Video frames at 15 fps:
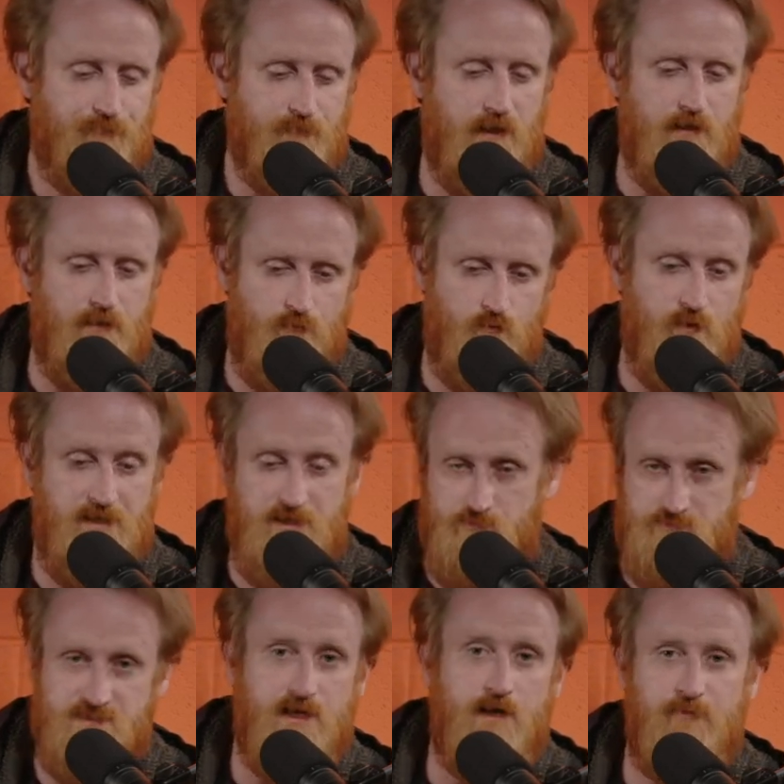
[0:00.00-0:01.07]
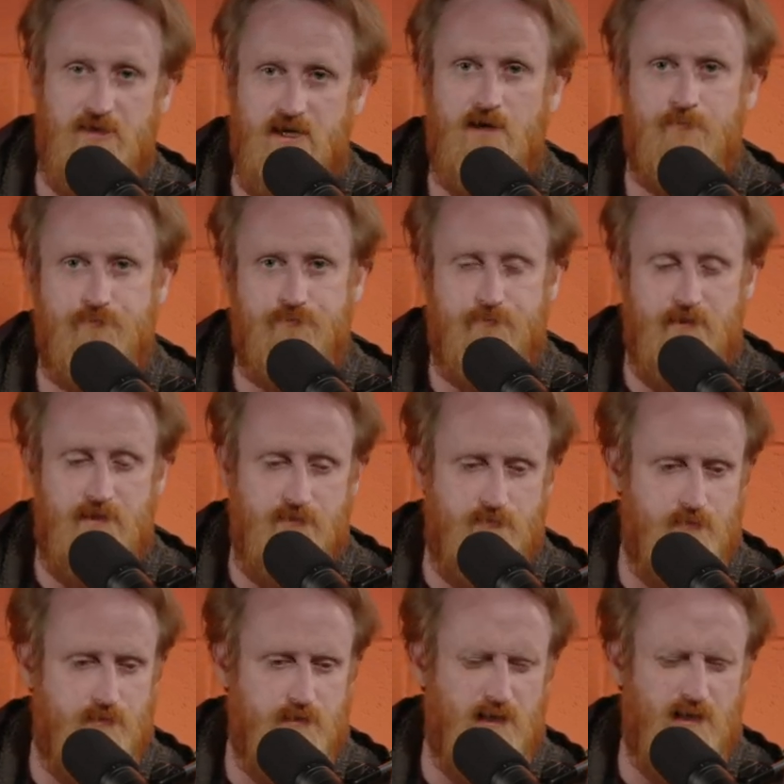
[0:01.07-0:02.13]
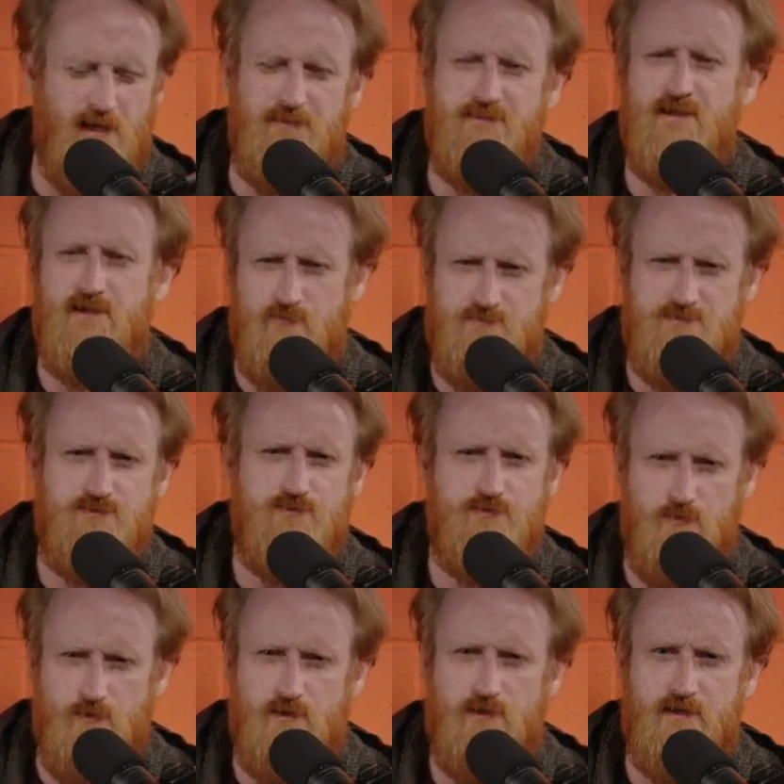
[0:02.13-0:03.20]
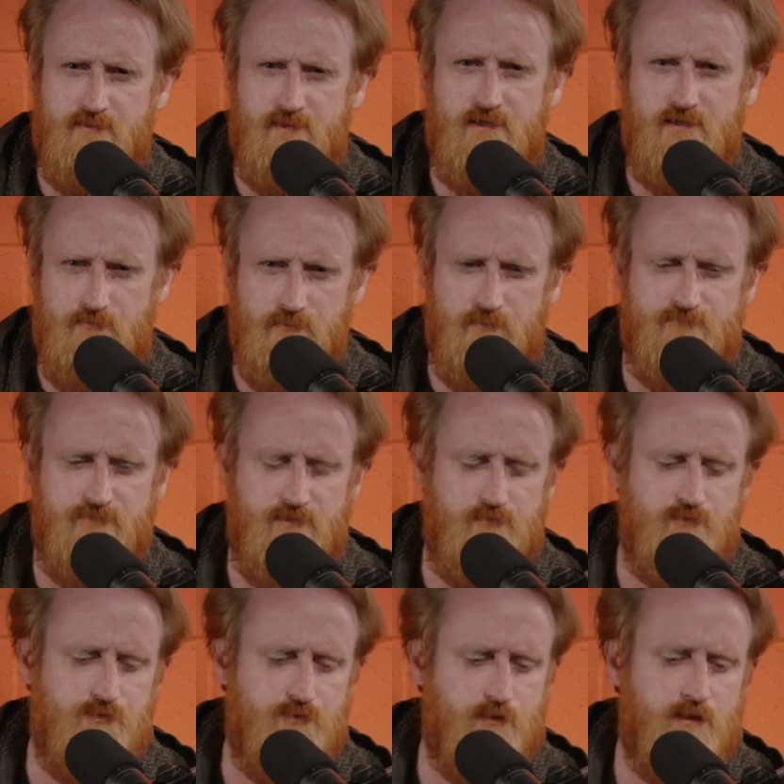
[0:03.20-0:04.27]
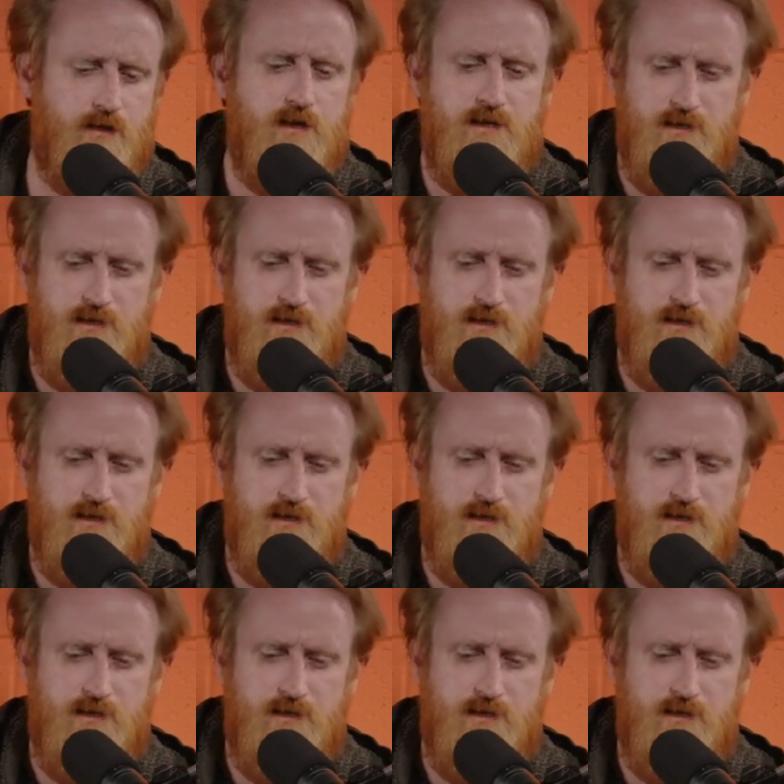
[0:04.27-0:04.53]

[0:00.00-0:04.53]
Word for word: Uh, when he was coming up in, uh, I think it was New York. I think he lived in New York.